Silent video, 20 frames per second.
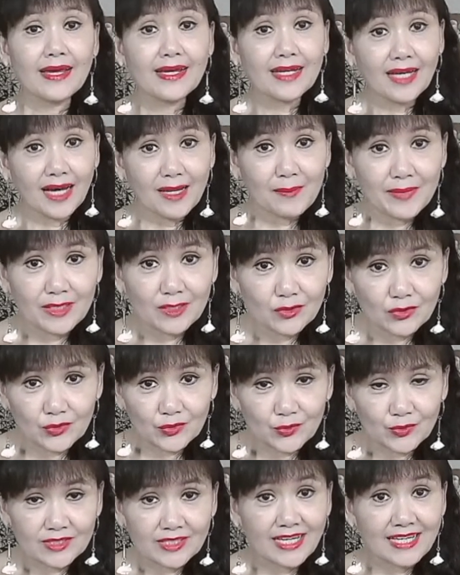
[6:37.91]
Coming
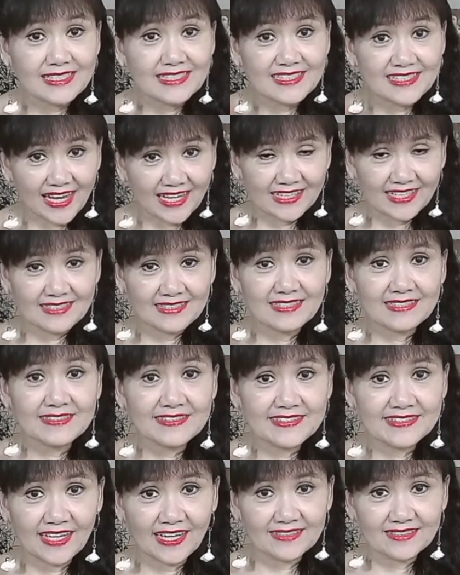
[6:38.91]
to the second
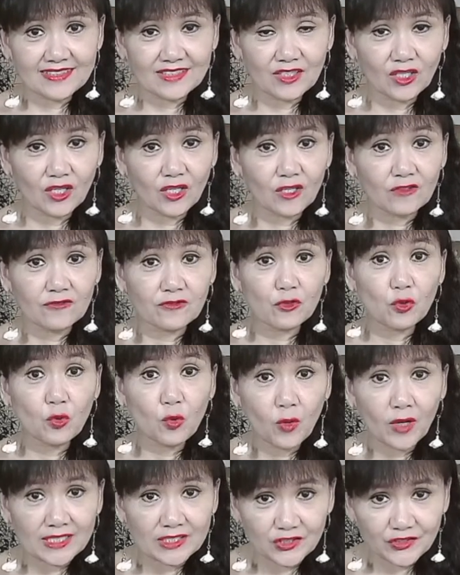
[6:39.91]
set of
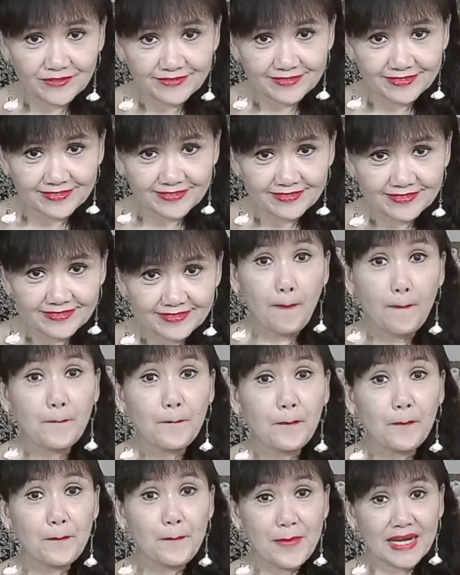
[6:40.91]
questions,
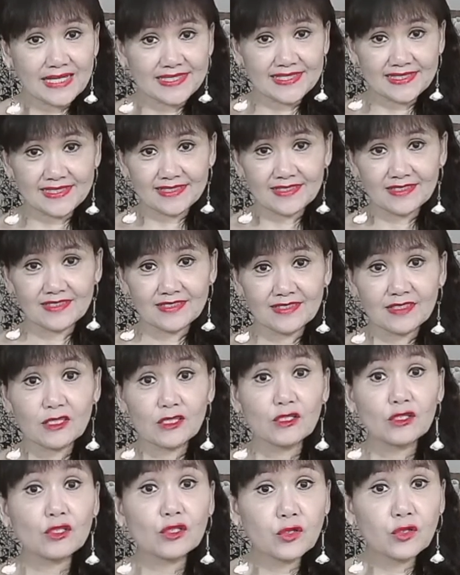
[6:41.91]
must
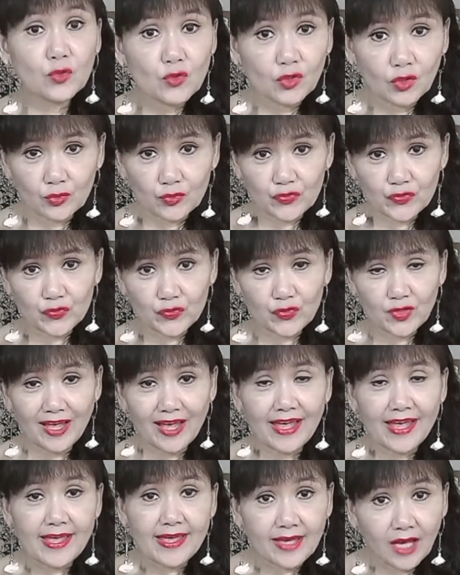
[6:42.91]
glucose
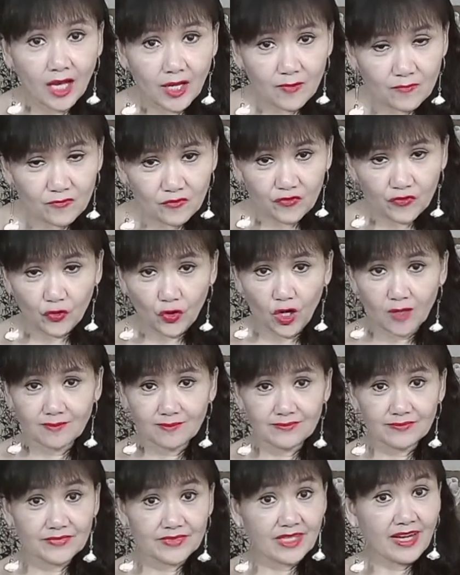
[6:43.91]
come from
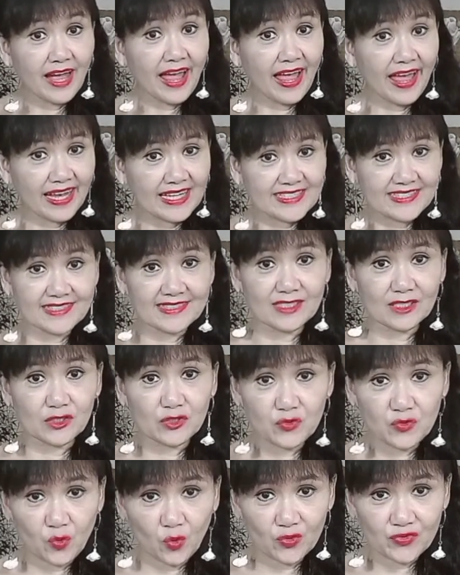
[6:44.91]
the external
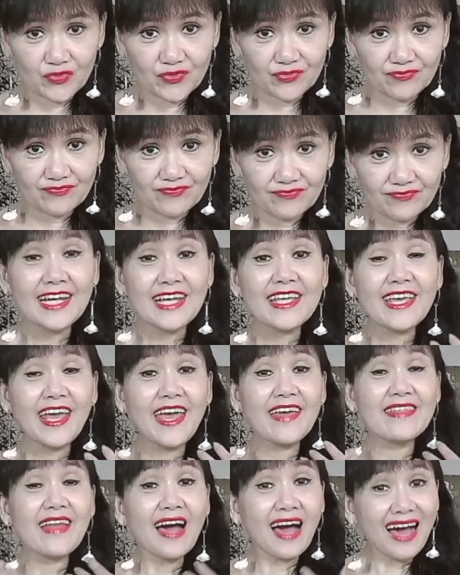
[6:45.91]
source?
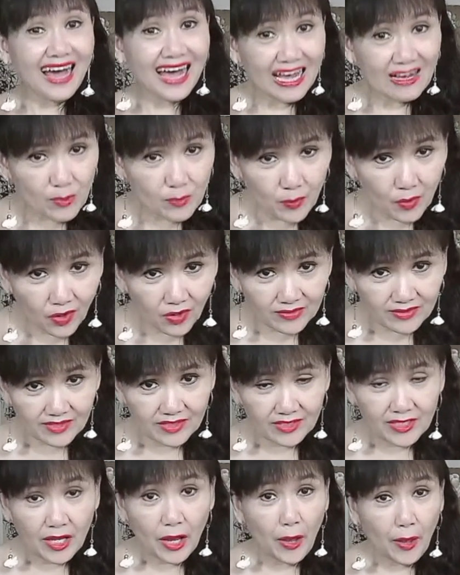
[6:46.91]
Can our
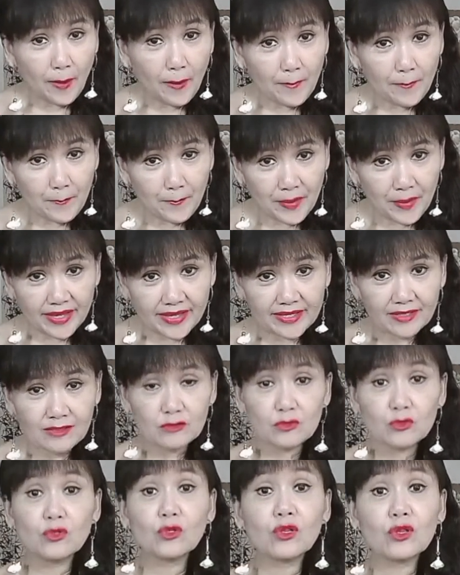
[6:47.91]
body make
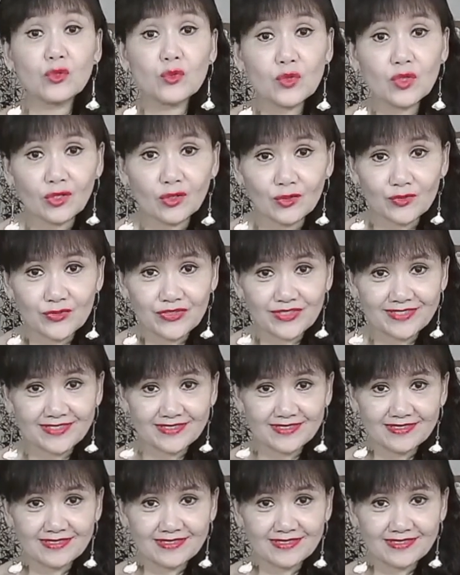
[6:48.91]
glucose?